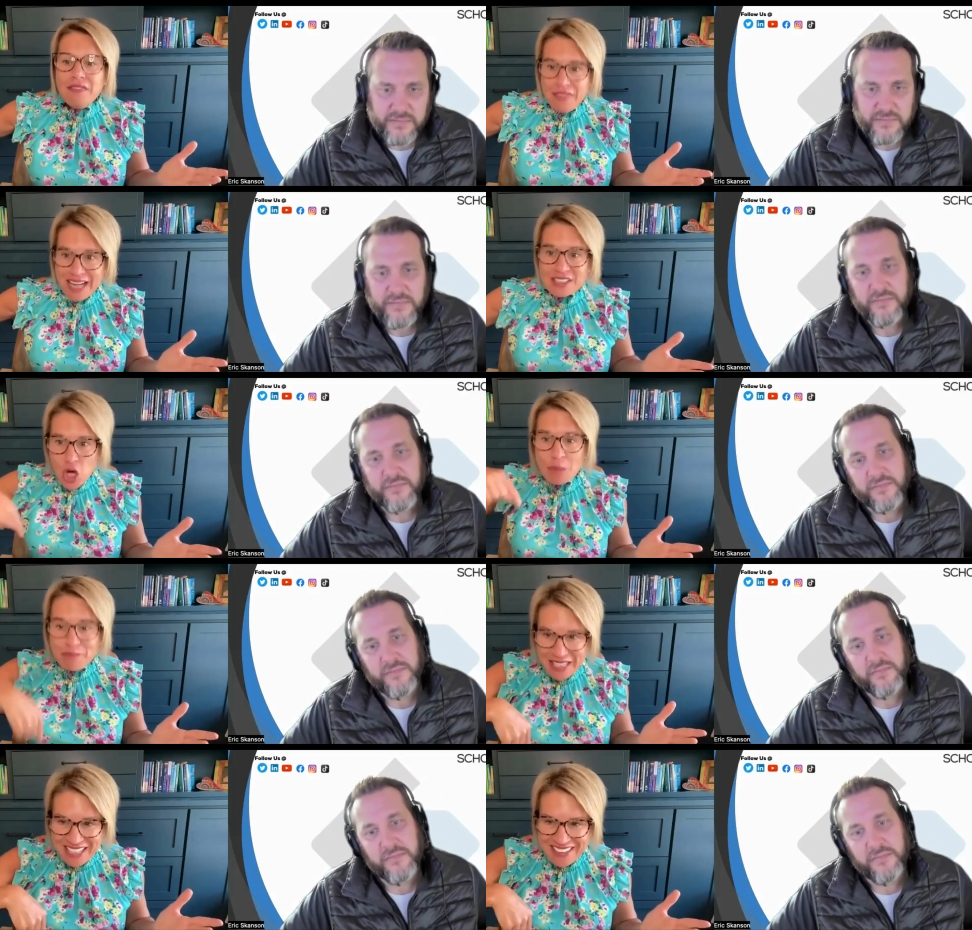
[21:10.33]
Speaker 1: that's
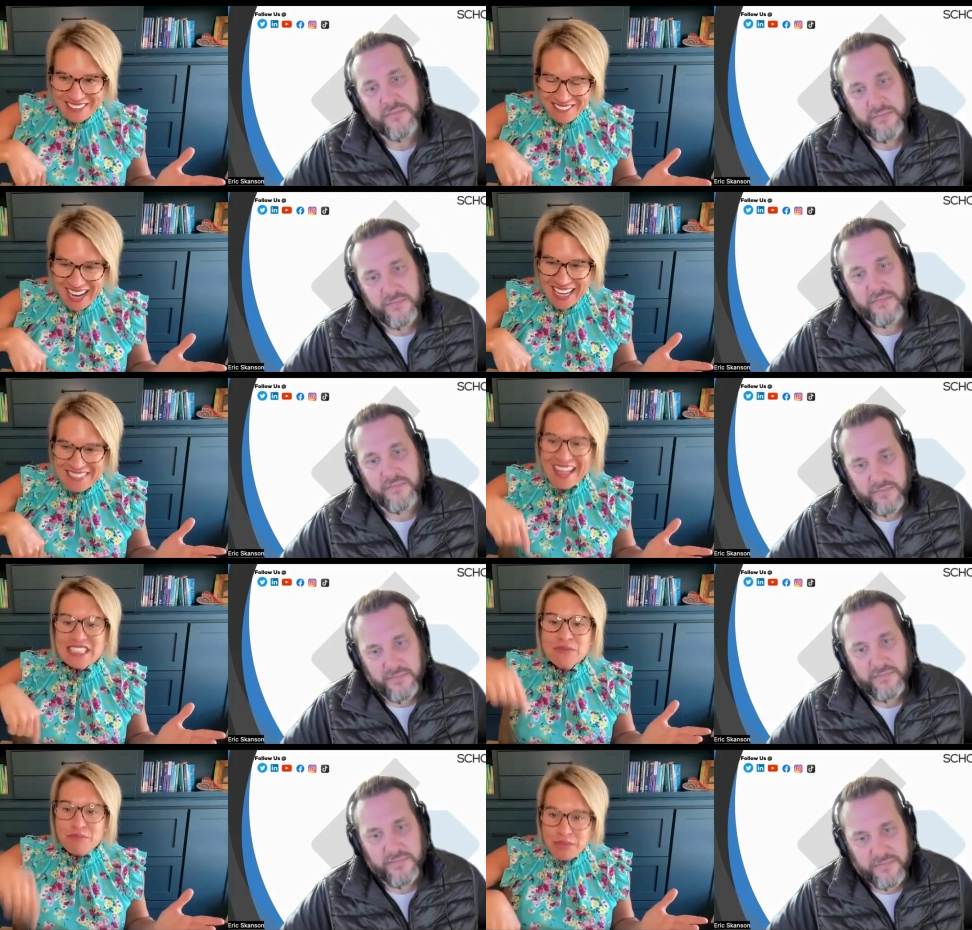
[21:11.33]
on me, right? Mm-hmm.
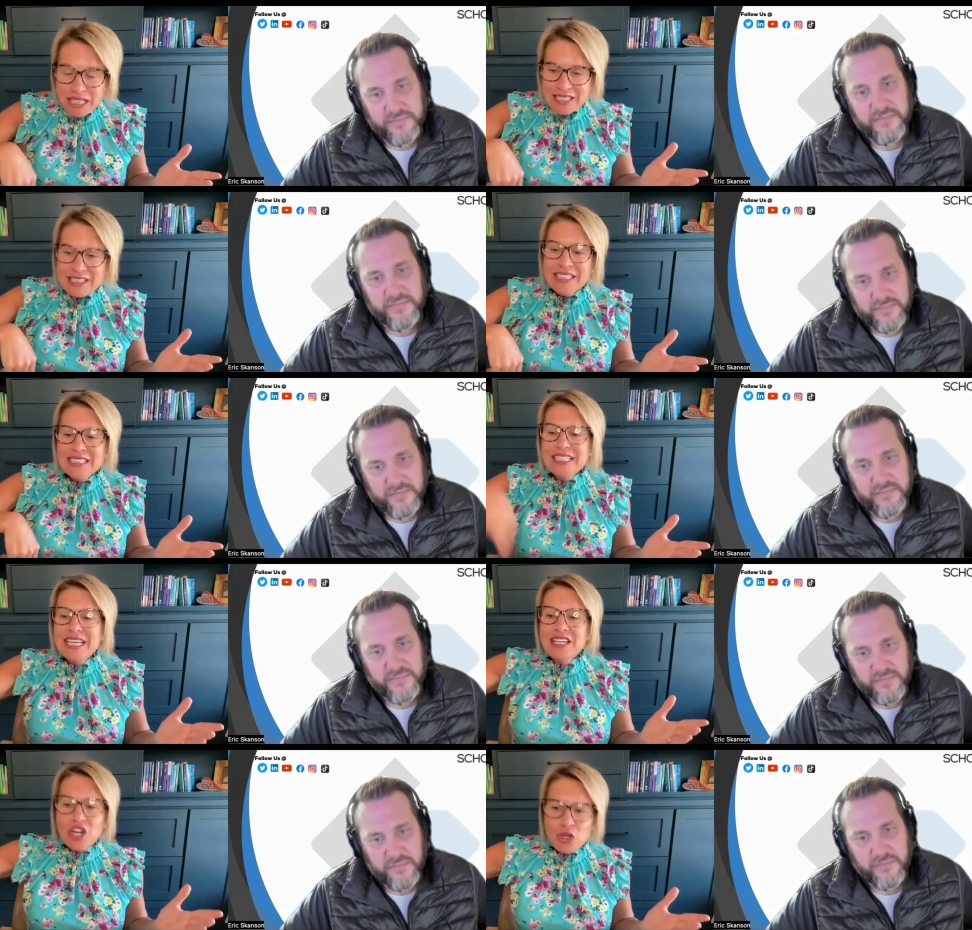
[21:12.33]
That's me
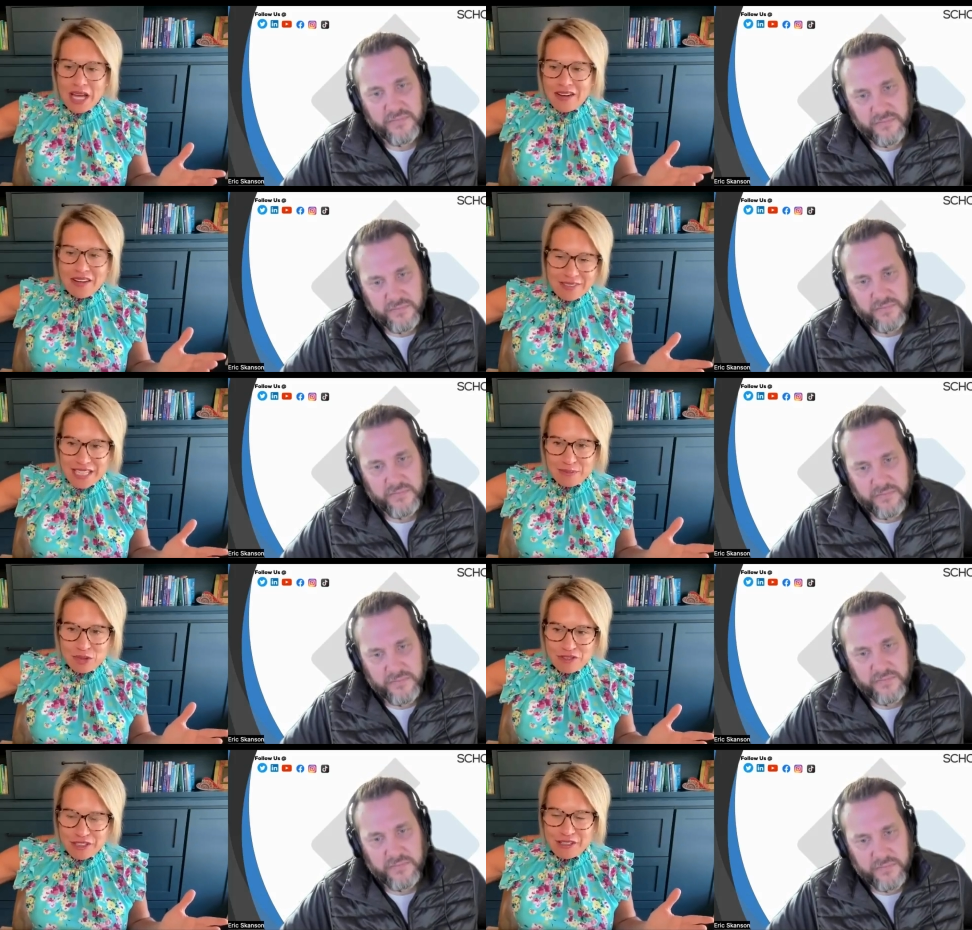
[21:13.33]
saying, oh, now I've
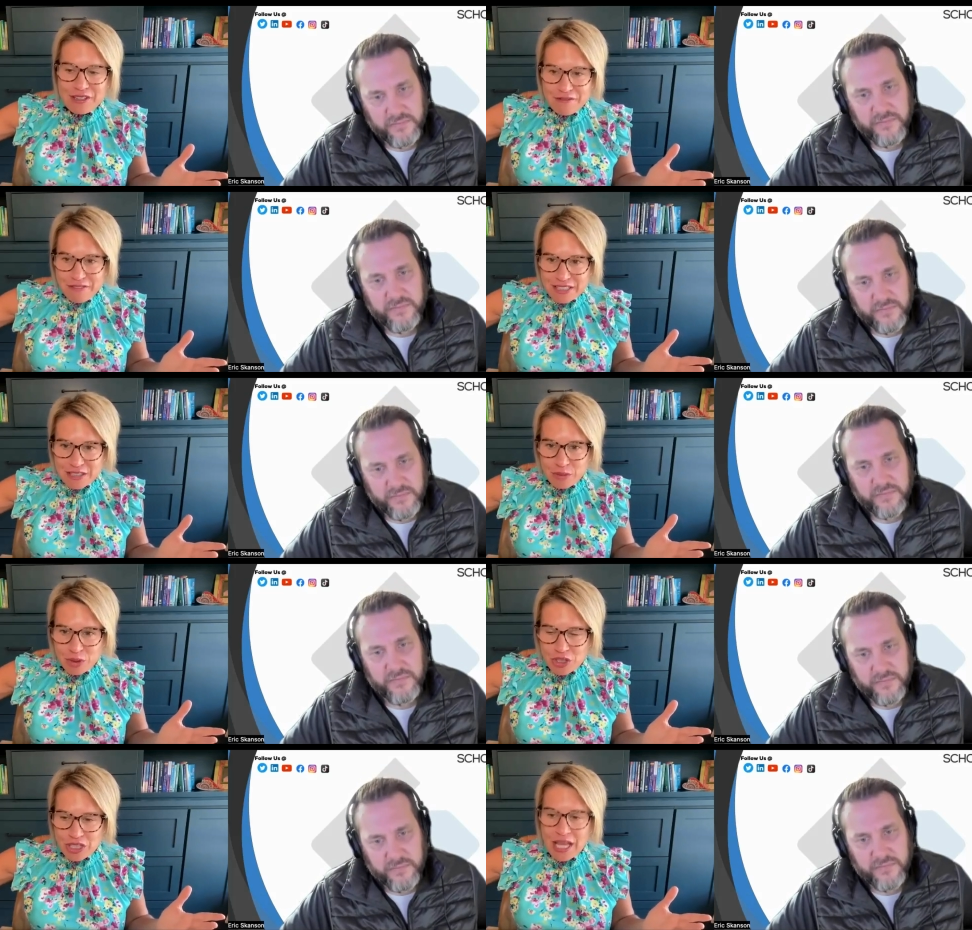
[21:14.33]
stepped over here to
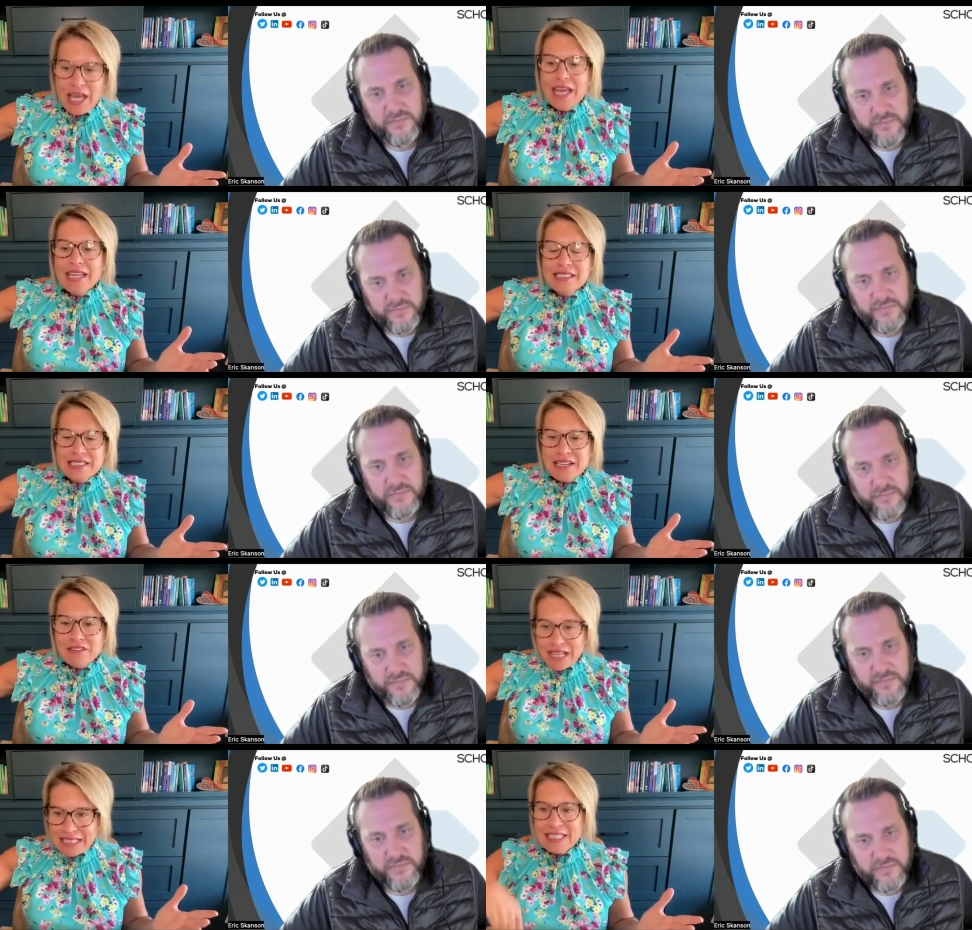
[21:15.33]
victimhood instead
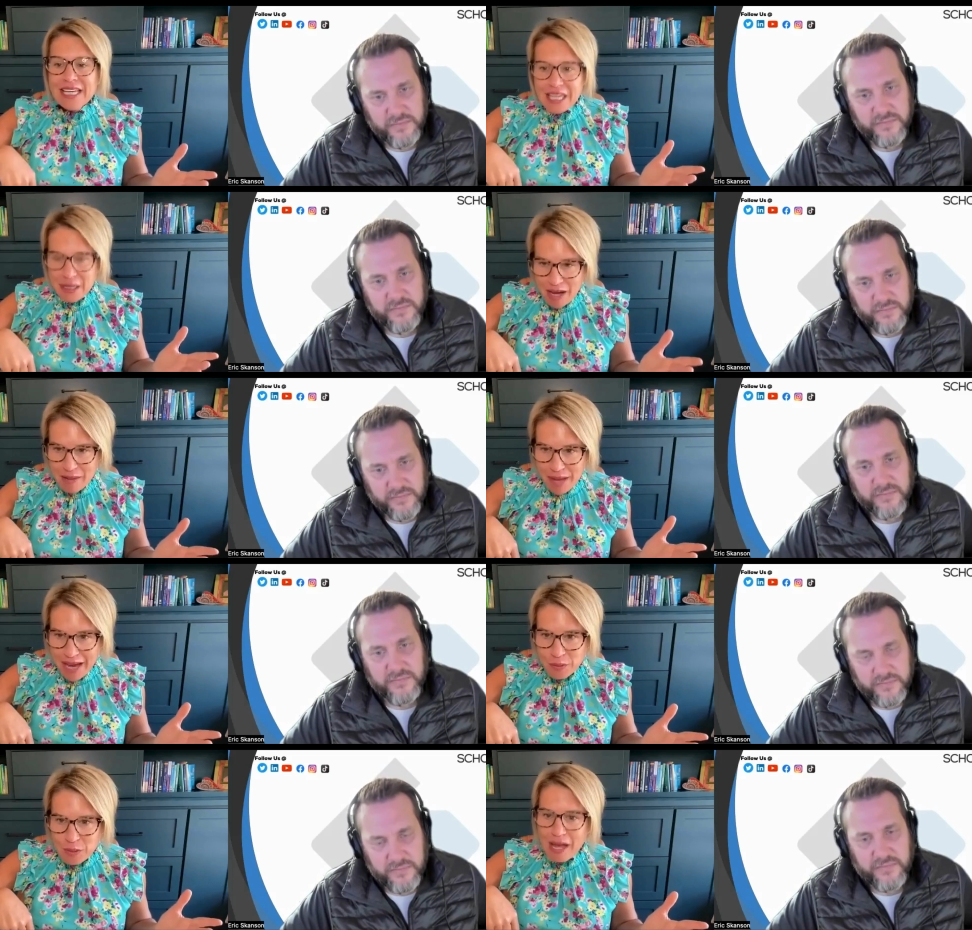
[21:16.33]
of like taking my
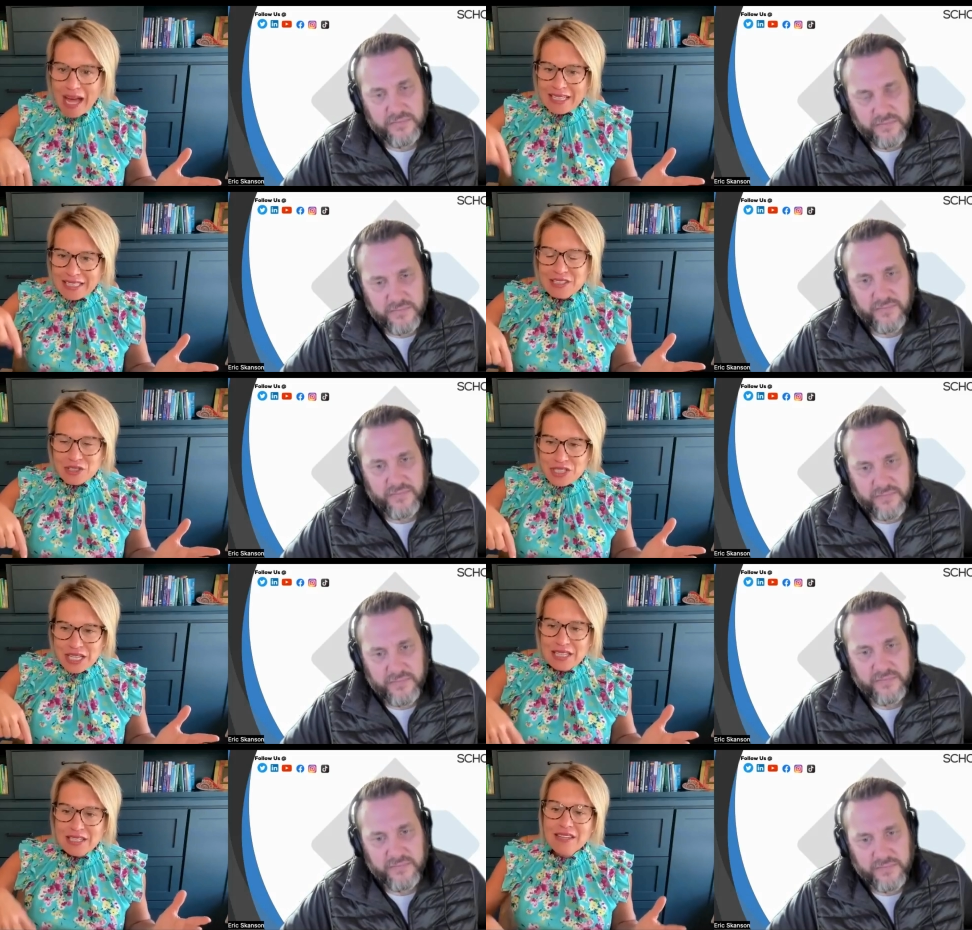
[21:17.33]
power back and
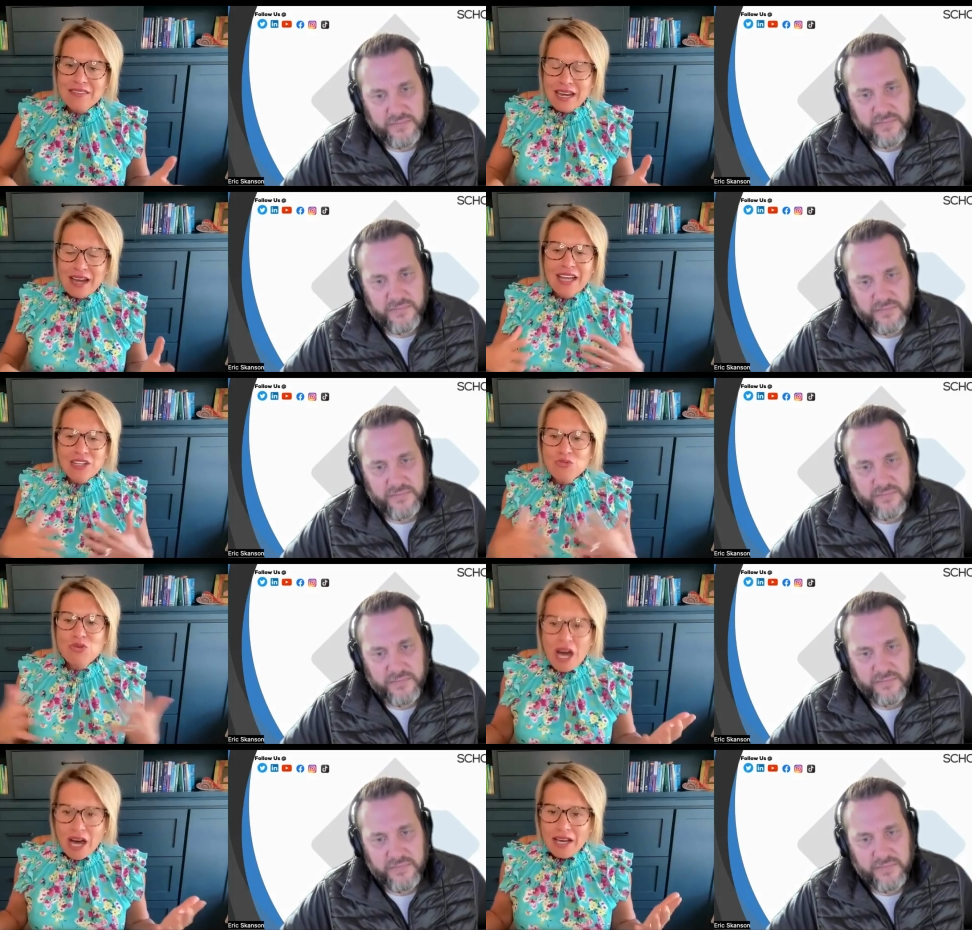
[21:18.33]
understanding that I do
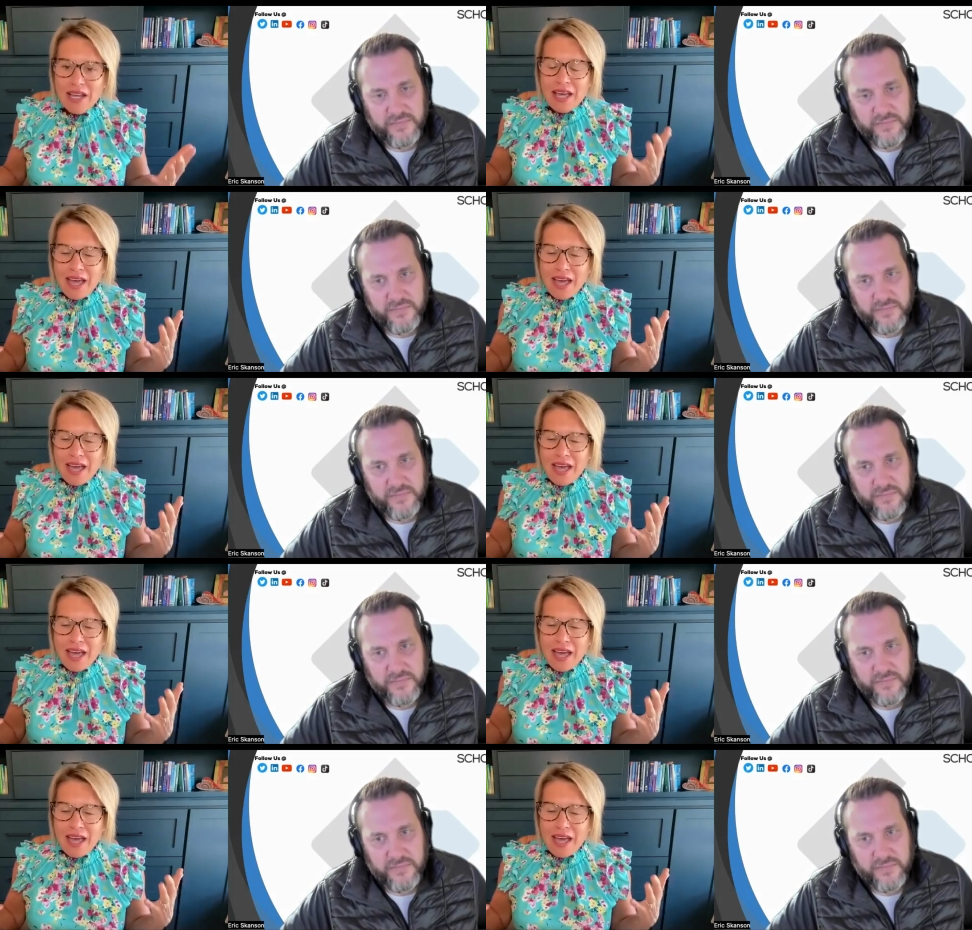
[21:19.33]
not